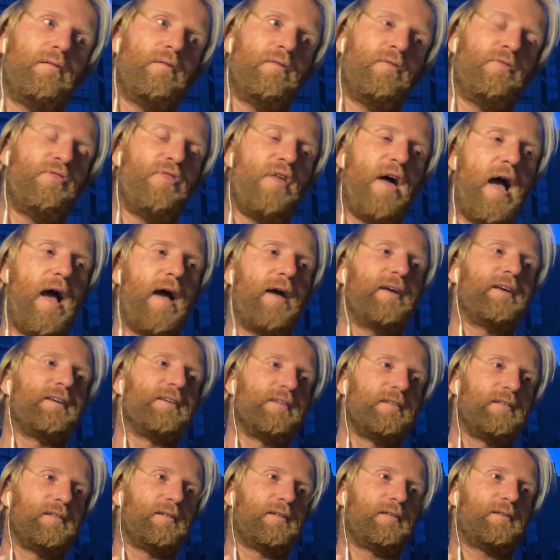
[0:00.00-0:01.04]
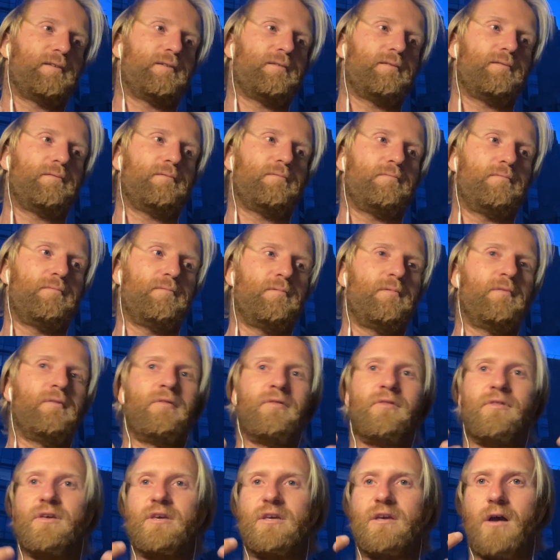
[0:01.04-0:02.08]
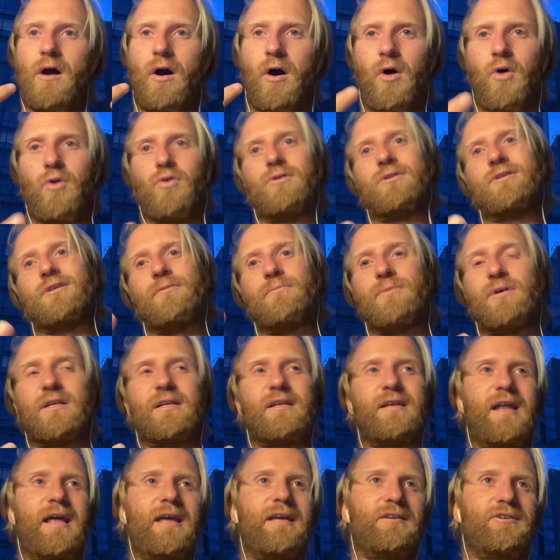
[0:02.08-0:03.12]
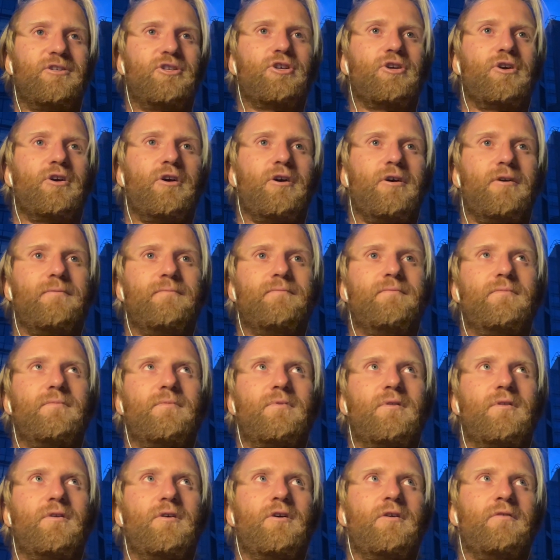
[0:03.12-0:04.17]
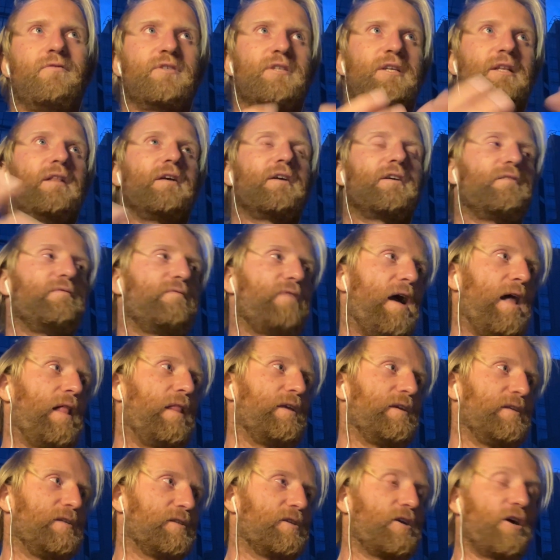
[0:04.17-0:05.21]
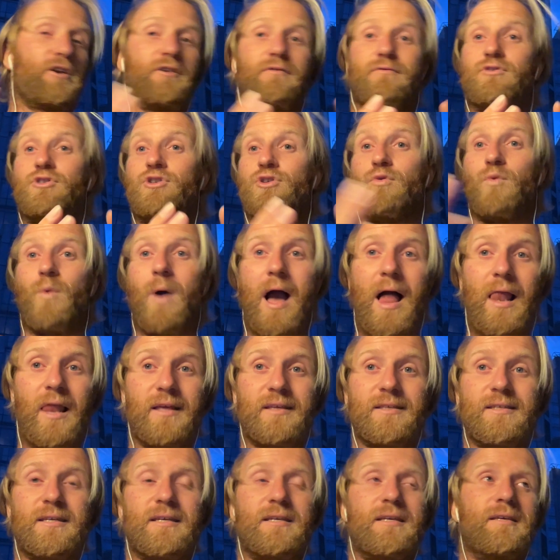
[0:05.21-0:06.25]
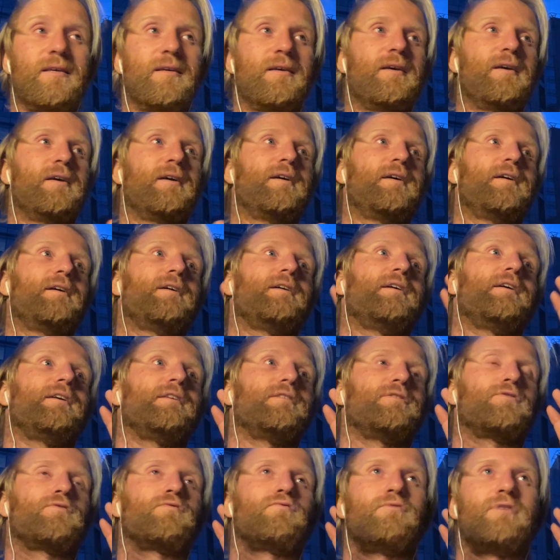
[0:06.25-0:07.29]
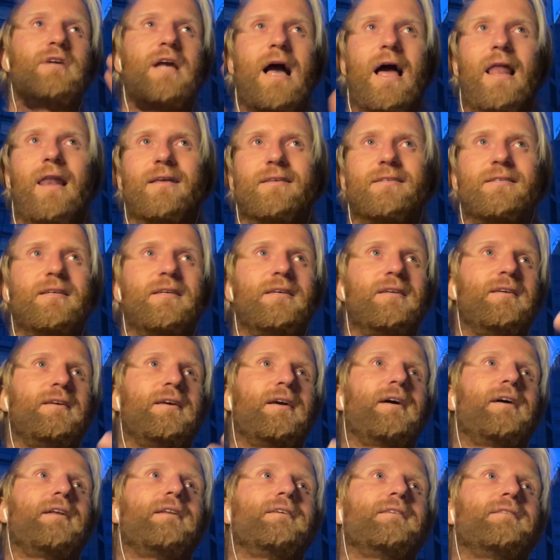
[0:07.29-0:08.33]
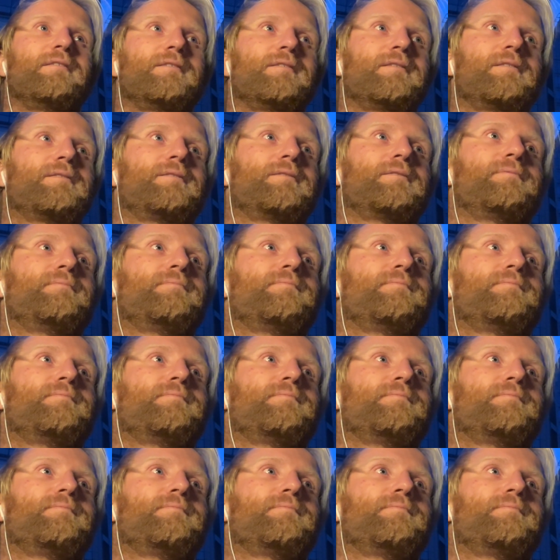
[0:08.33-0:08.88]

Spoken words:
that is the ultimate nature of Silicon Valley's kind of duality, its reality, and its